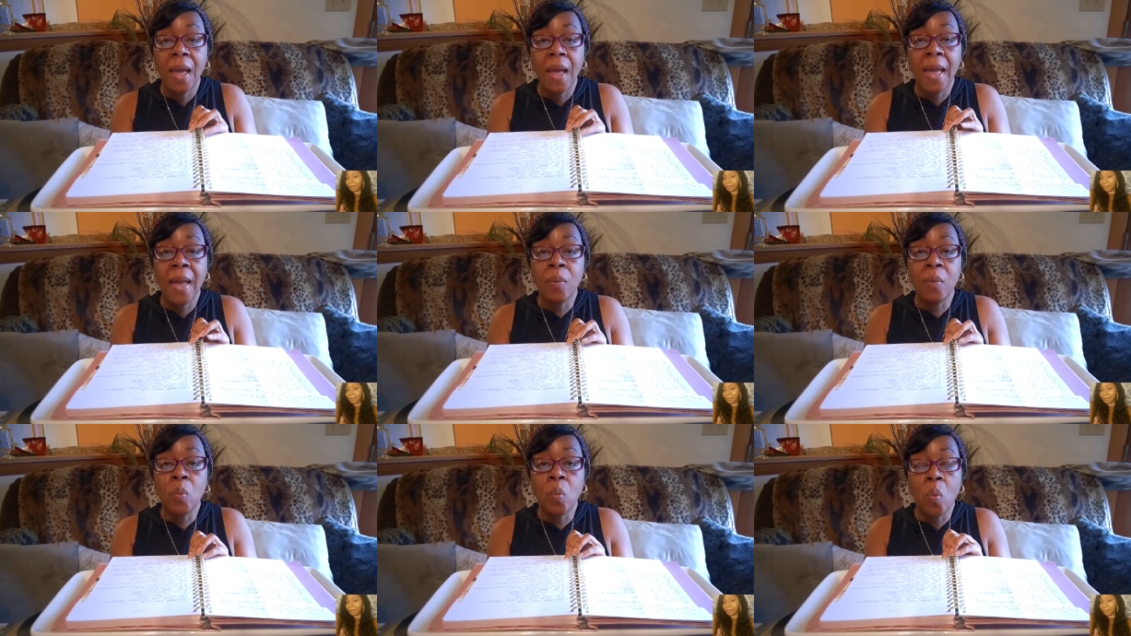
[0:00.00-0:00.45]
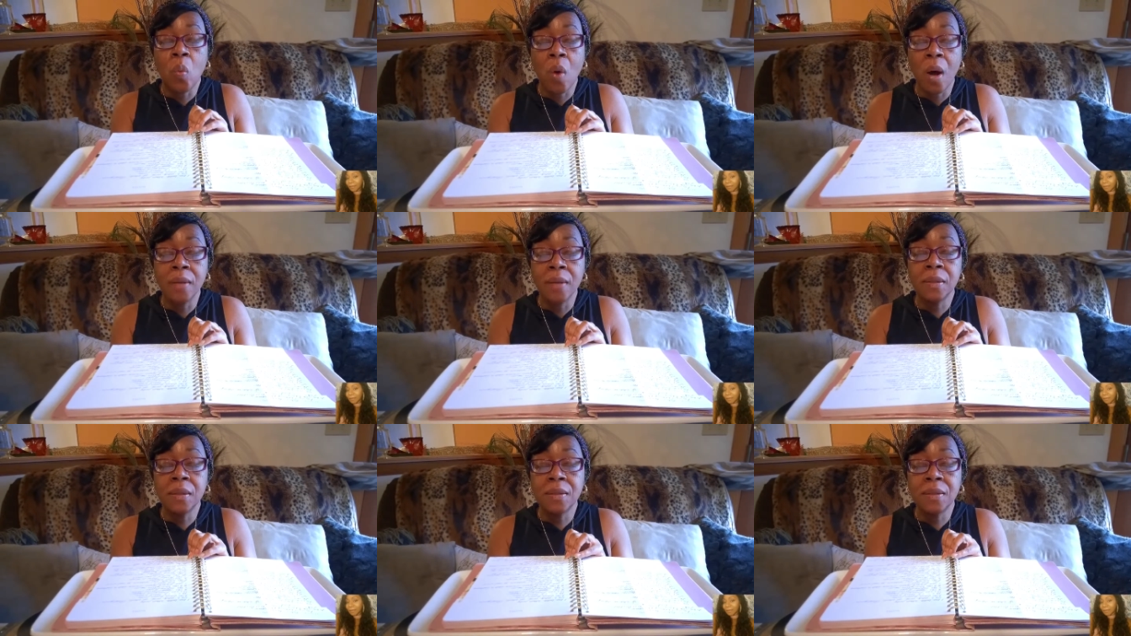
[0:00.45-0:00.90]
and
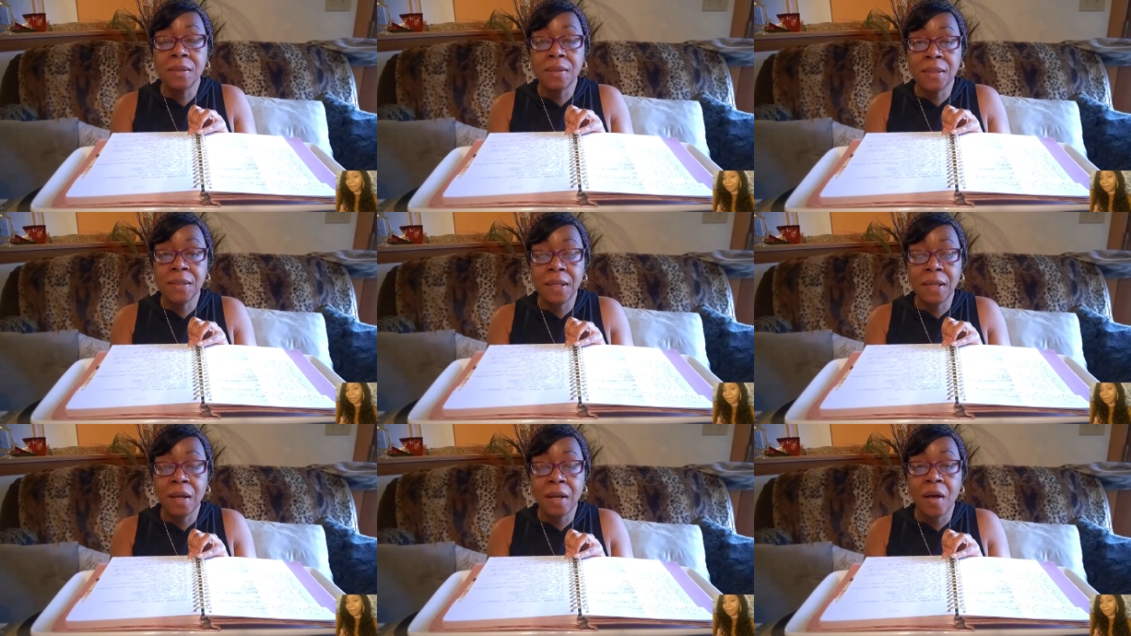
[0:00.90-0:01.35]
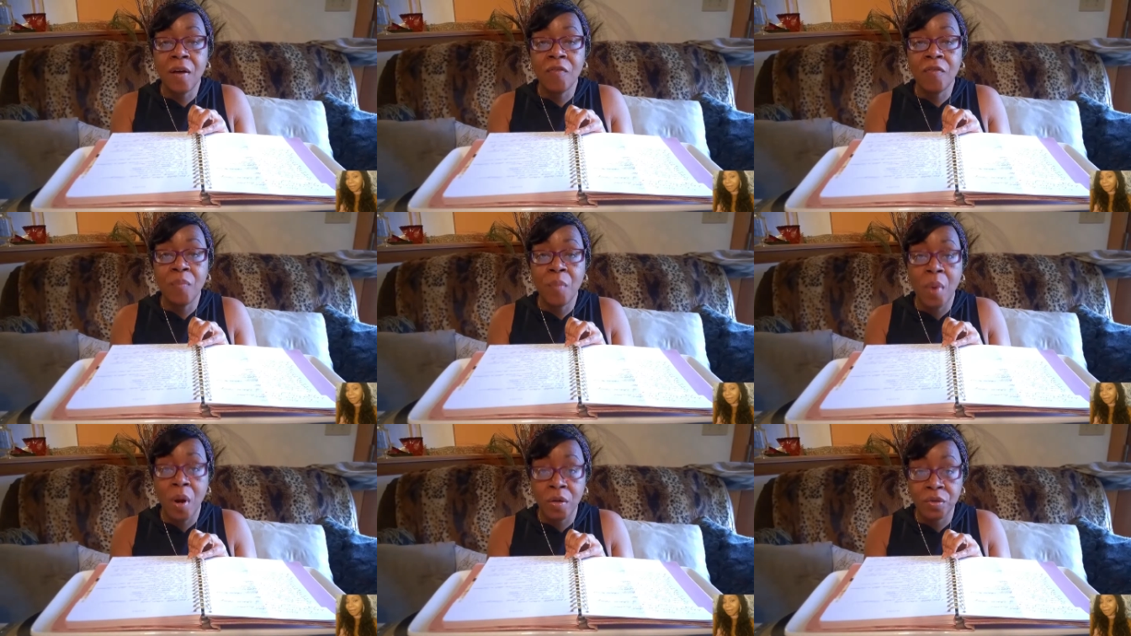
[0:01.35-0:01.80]
1 stick
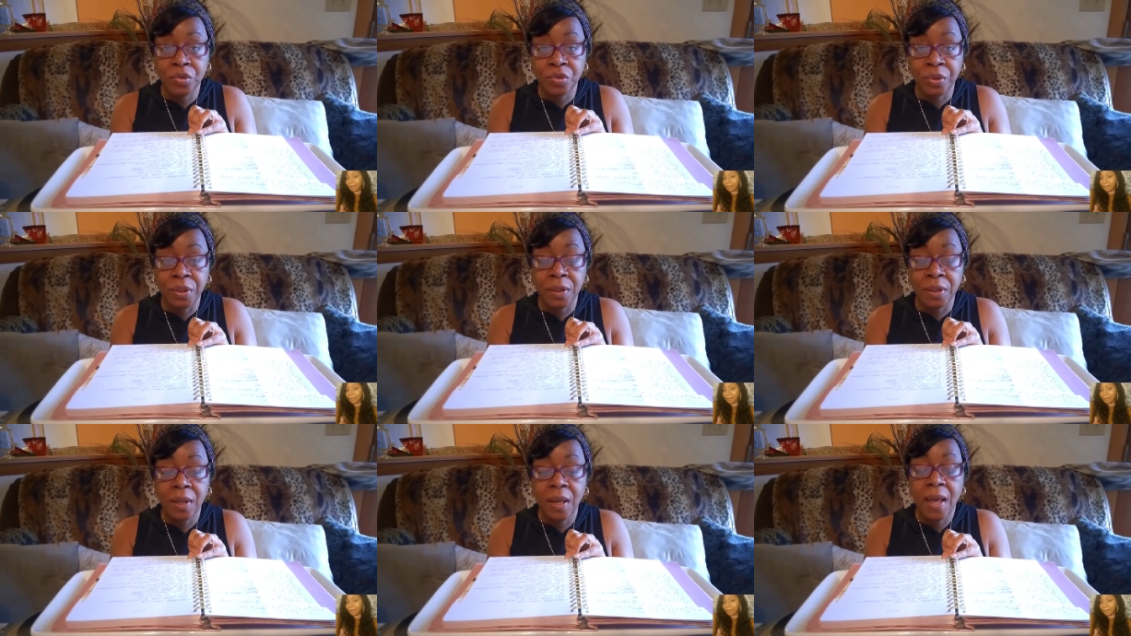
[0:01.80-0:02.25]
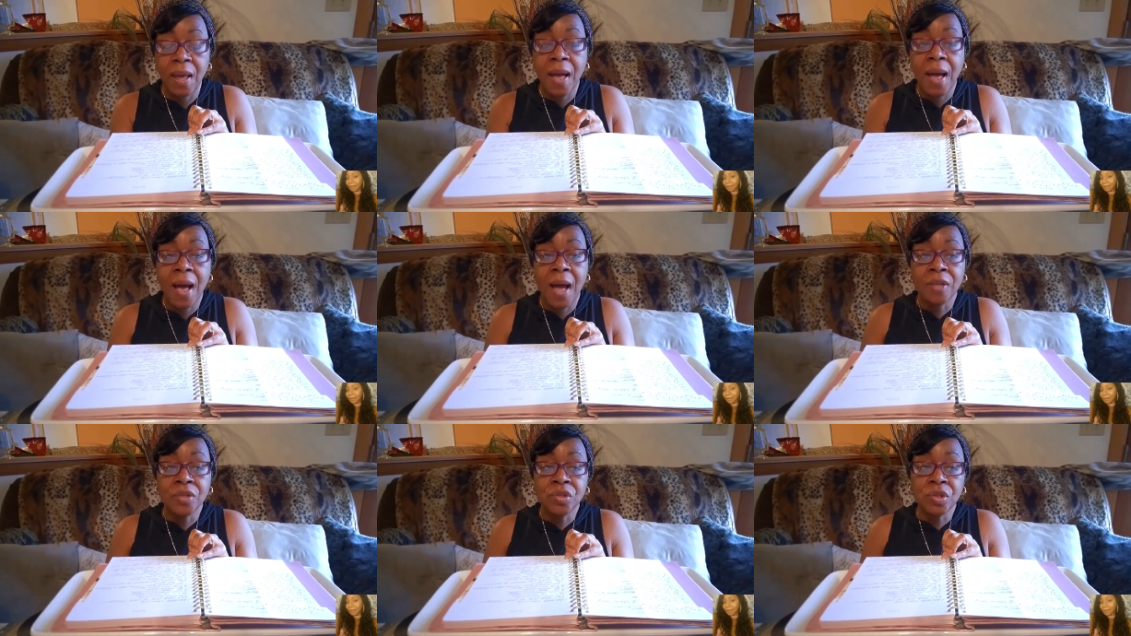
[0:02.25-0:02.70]
of margarine.
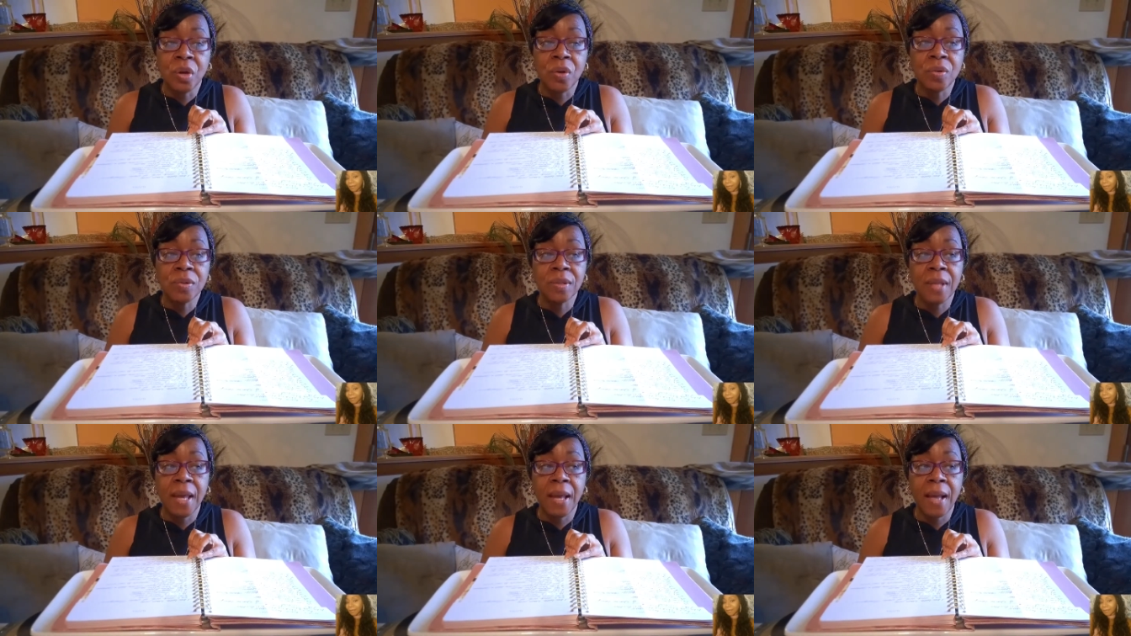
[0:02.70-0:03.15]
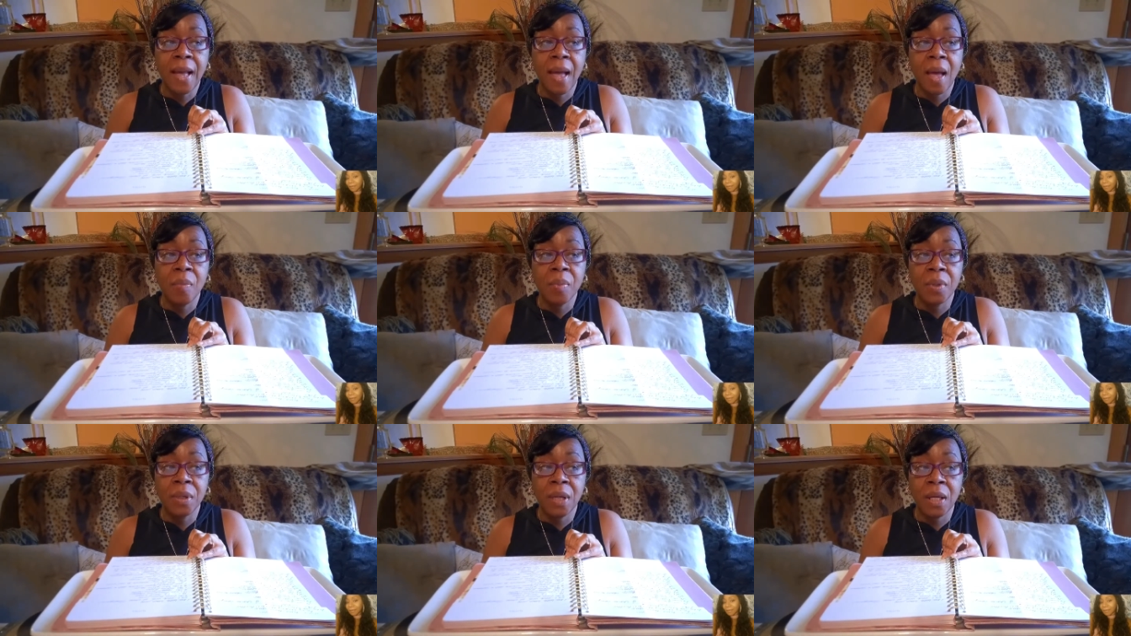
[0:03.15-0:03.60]
I chose that
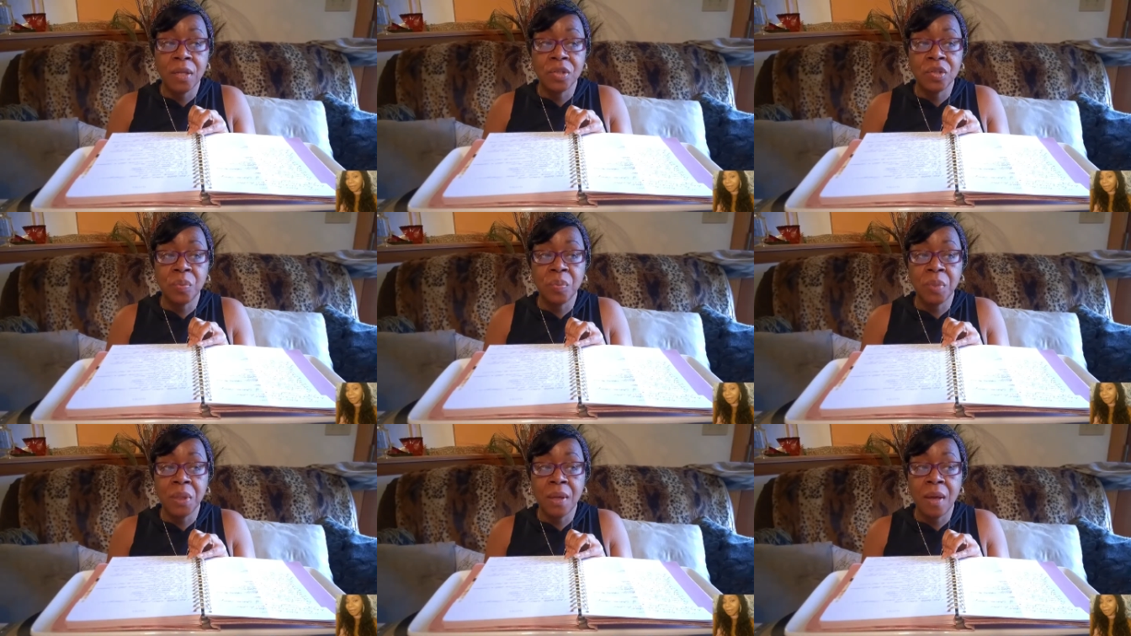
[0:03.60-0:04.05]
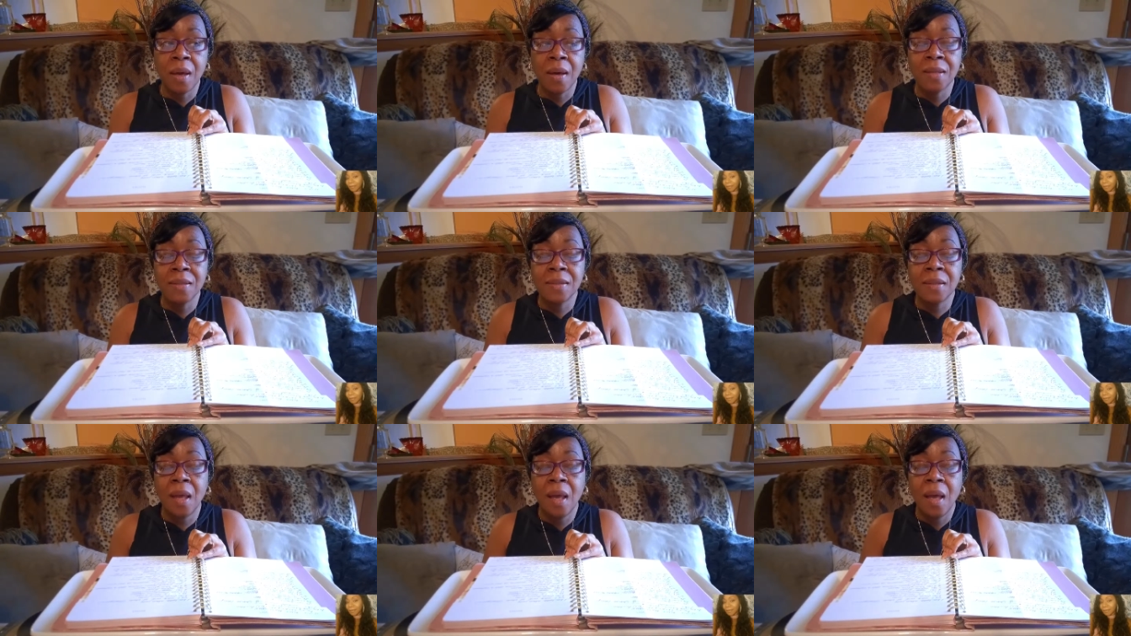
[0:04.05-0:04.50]
combination
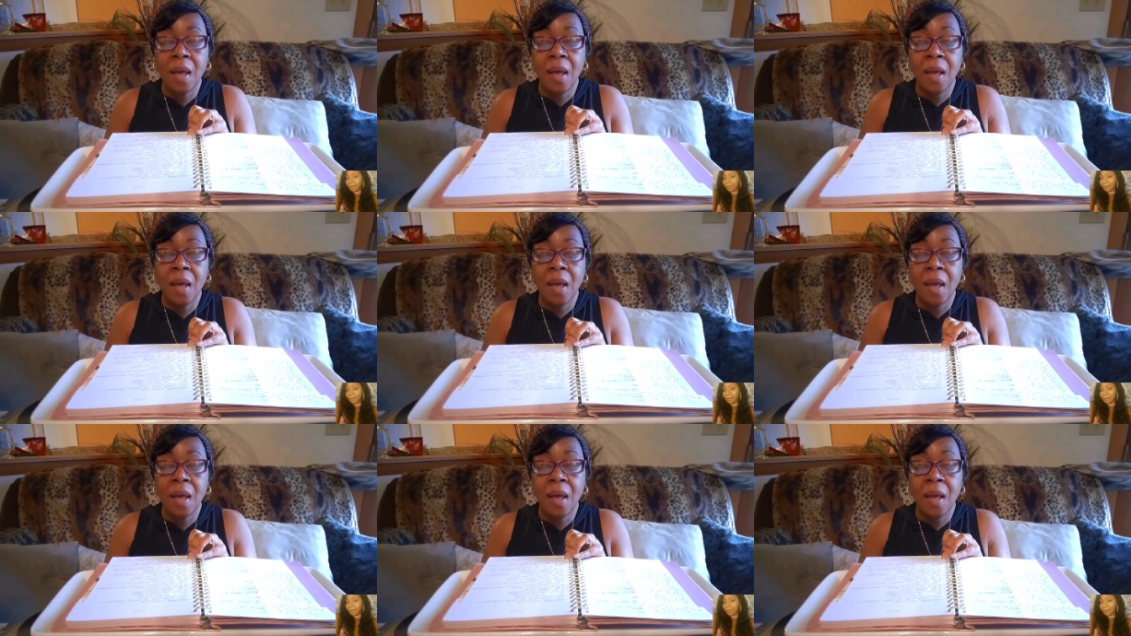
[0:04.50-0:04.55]
because